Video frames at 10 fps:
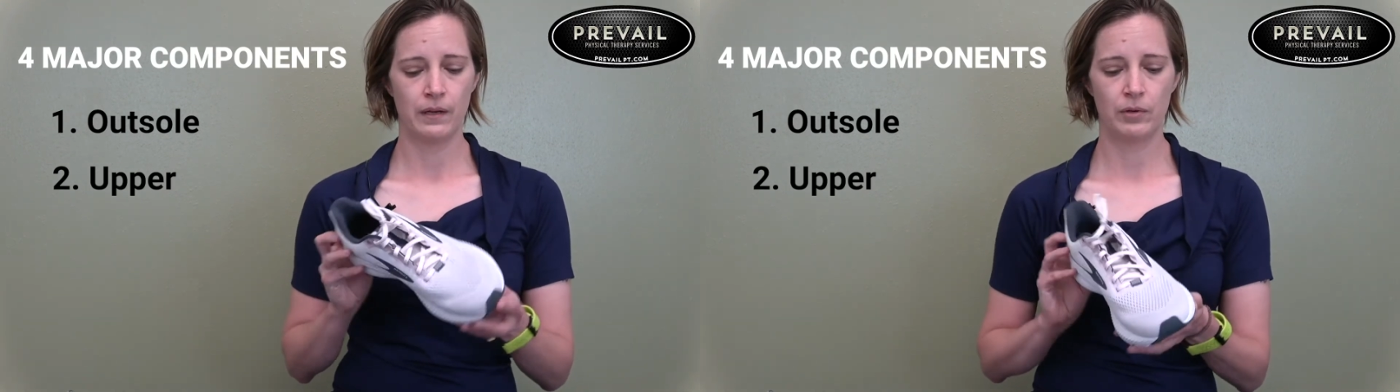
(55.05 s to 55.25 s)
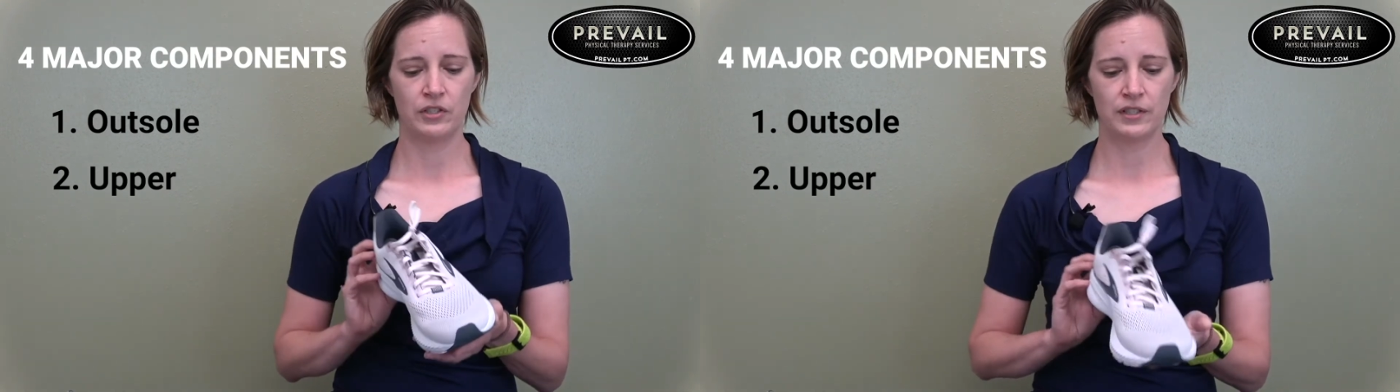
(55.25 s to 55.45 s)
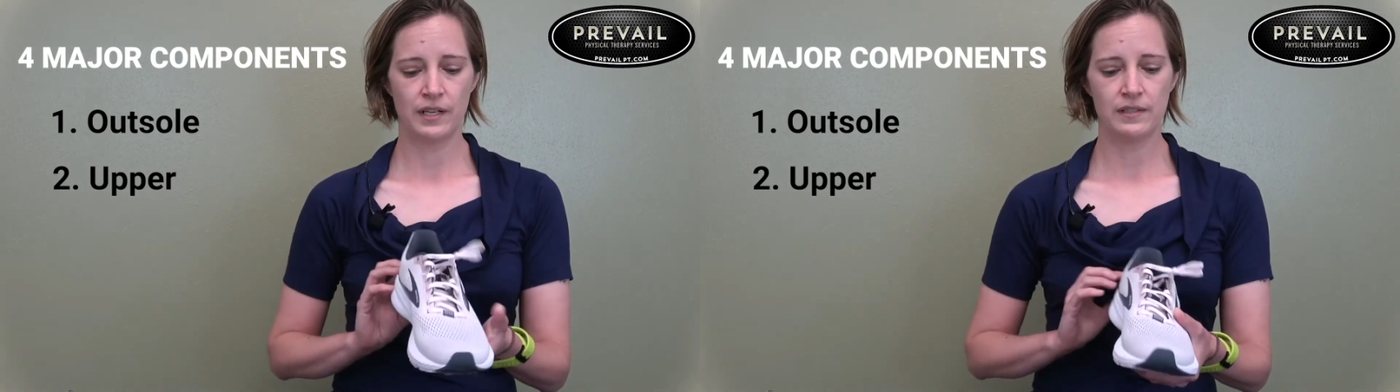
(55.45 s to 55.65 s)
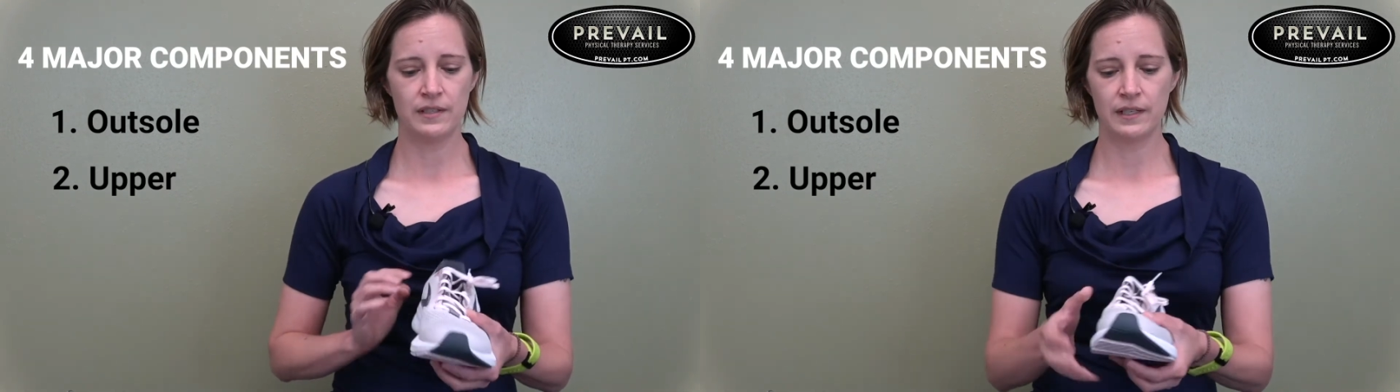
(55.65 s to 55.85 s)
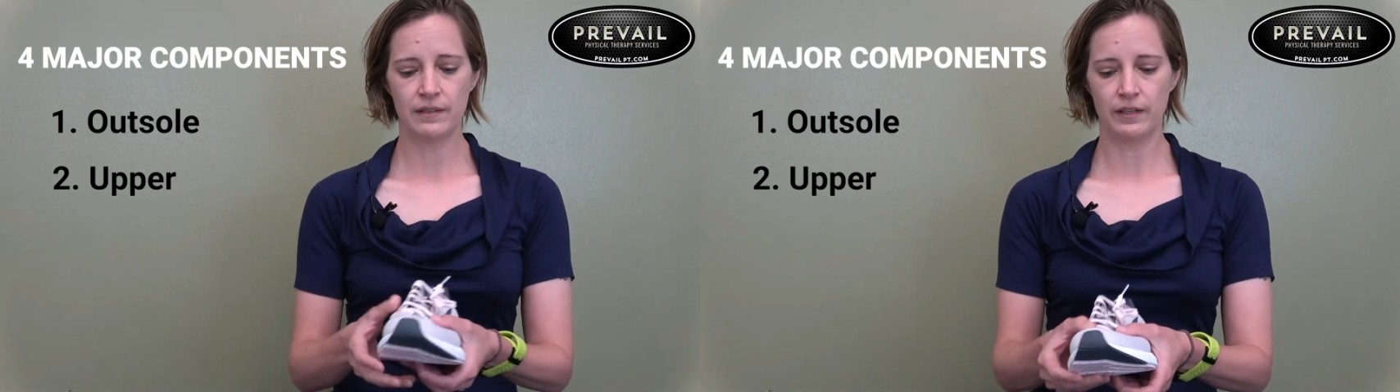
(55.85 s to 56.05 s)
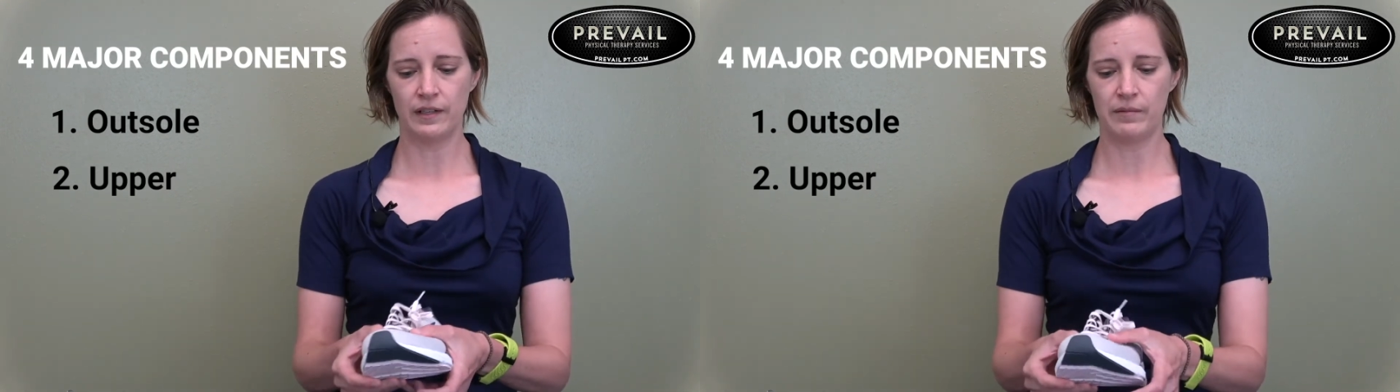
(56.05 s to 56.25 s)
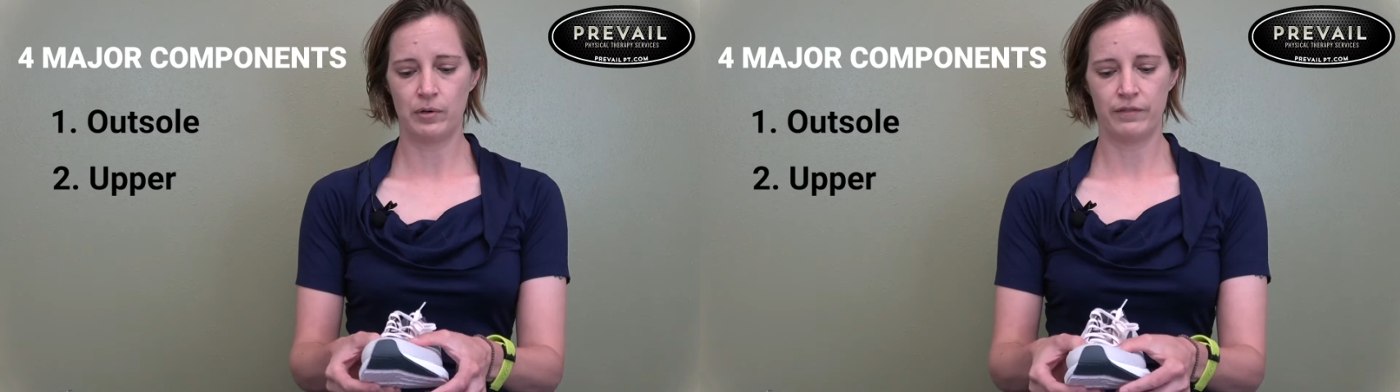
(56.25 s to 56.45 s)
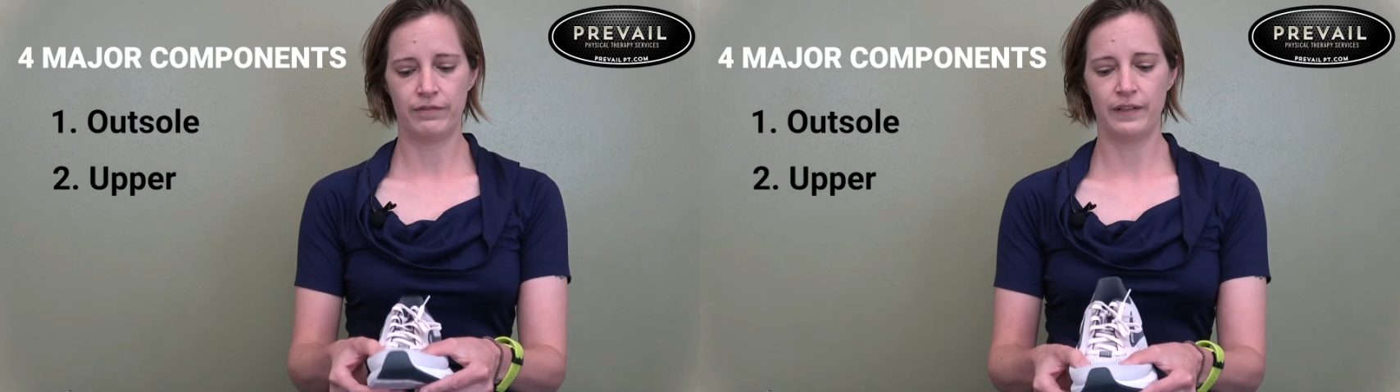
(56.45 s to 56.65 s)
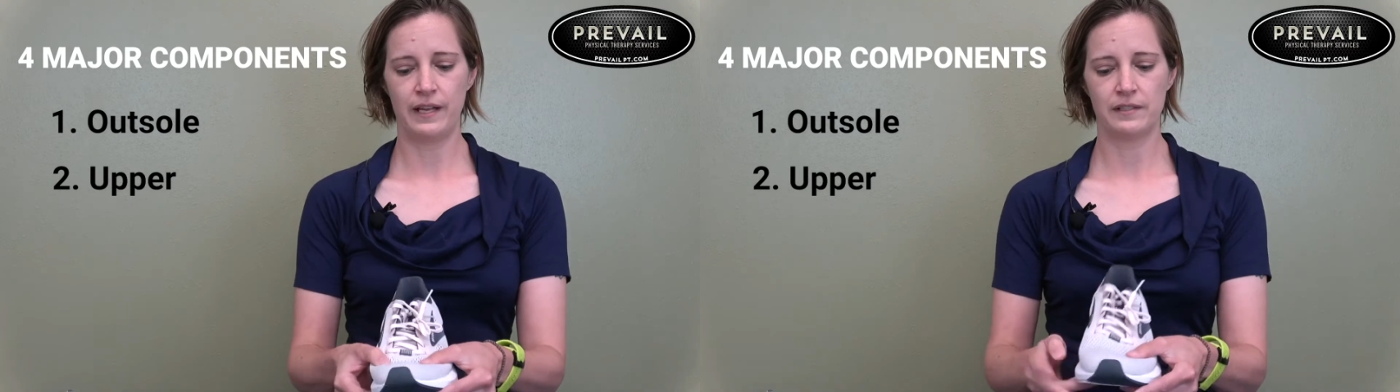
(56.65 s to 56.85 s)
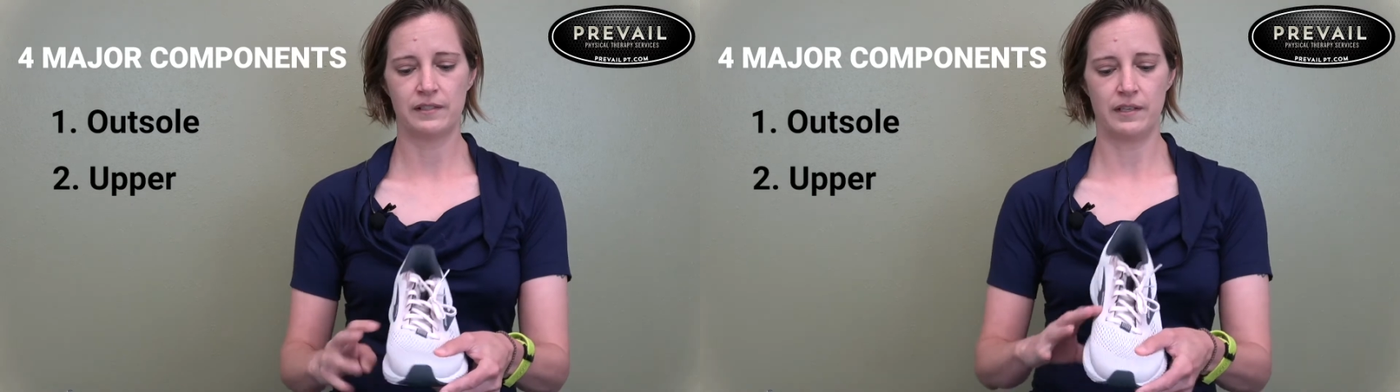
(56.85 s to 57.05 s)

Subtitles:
which tends to give a lot more flex